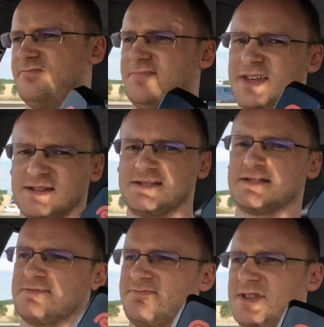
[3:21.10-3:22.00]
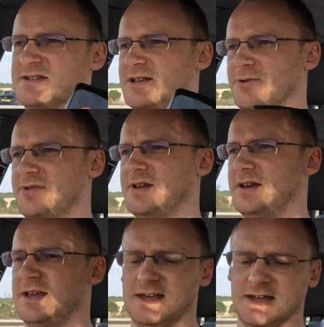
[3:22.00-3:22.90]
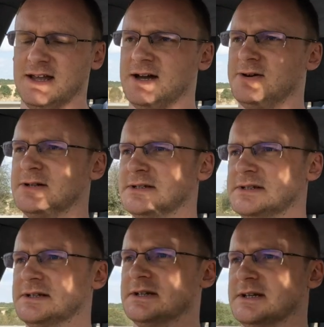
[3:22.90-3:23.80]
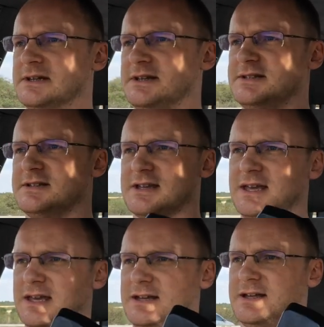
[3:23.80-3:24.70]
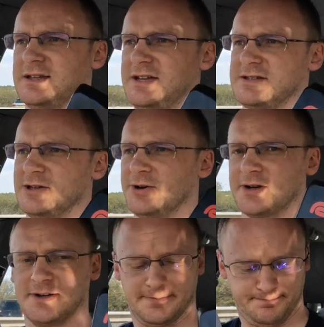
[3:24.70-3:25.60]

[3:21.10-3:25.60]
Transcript: this little thing here. Now, this is a data logger,